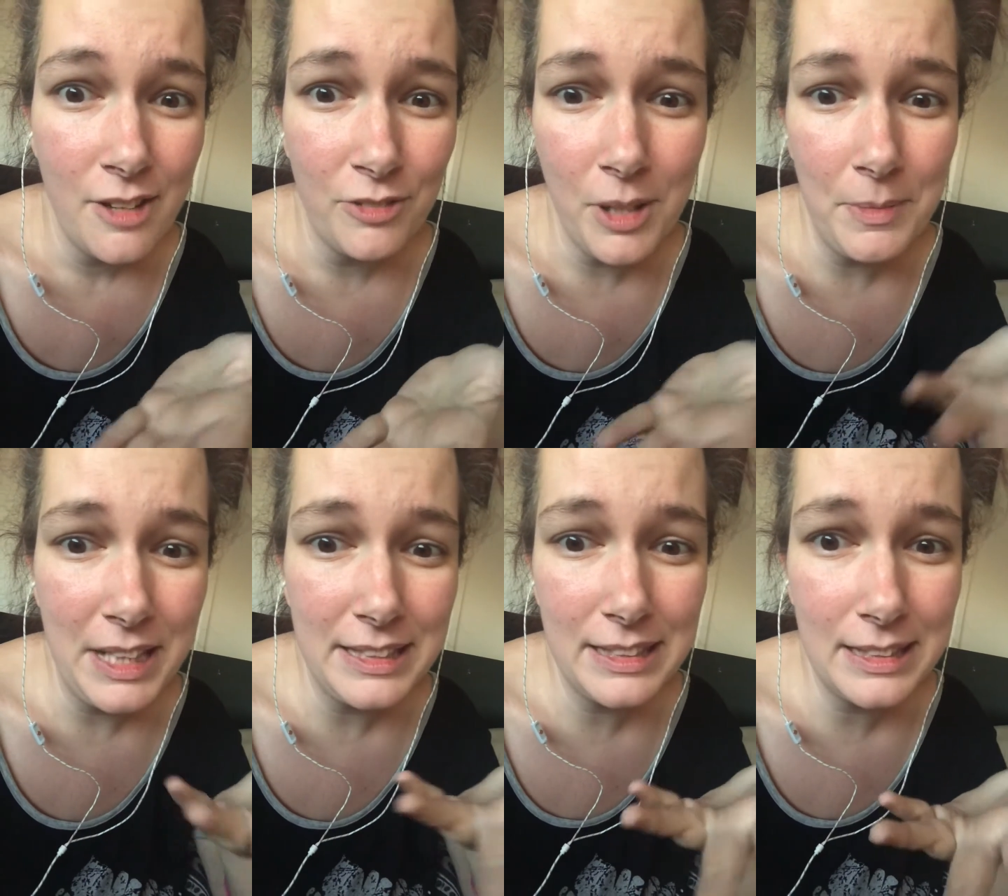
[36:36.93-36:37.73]
from
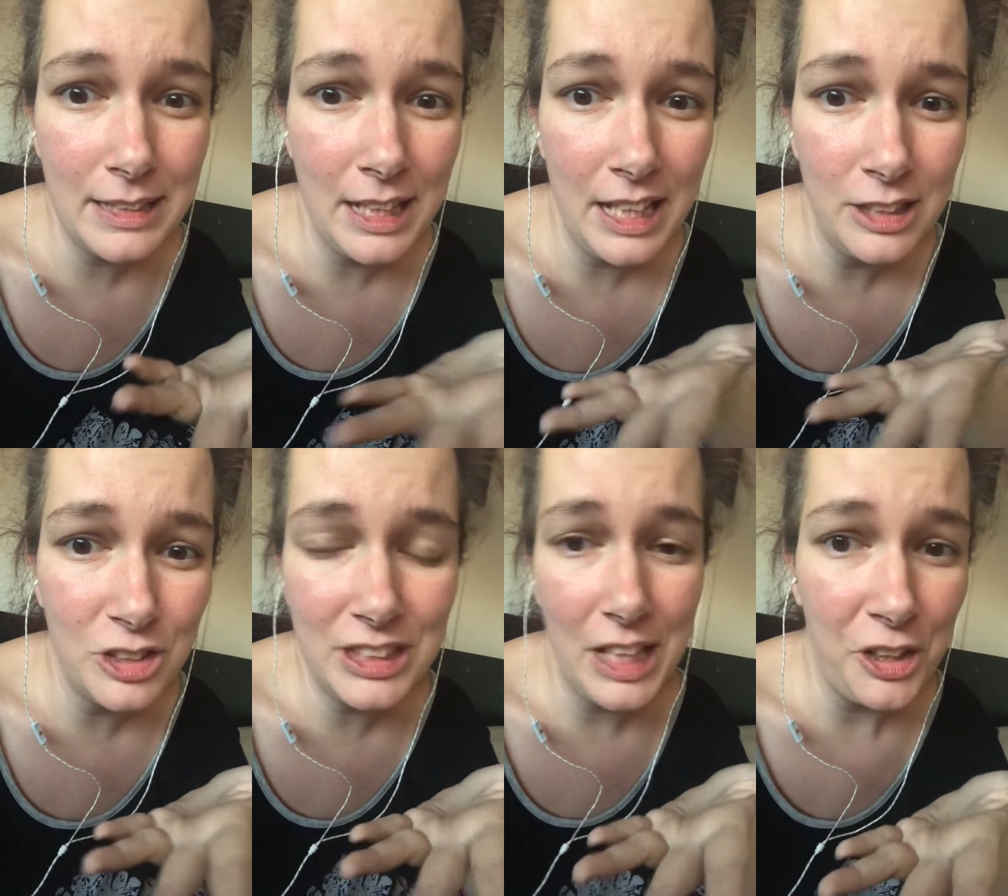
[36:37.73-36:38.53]
this
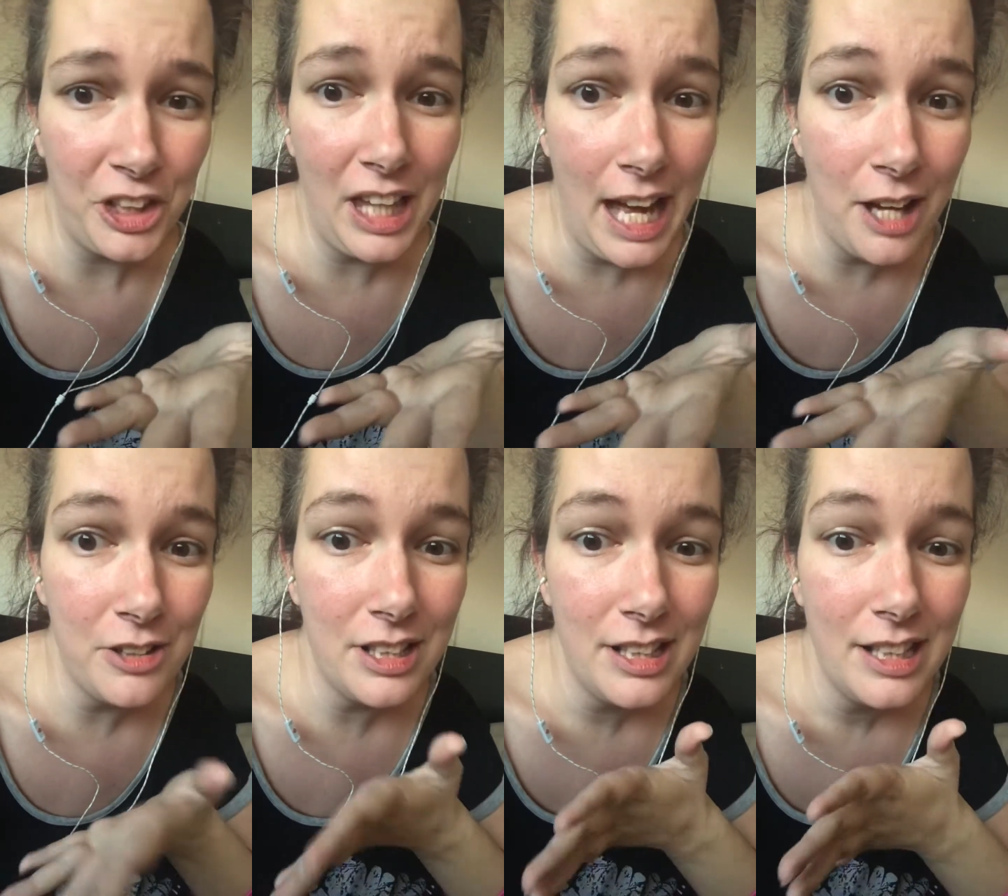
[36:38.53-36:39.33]
interstellar cloud.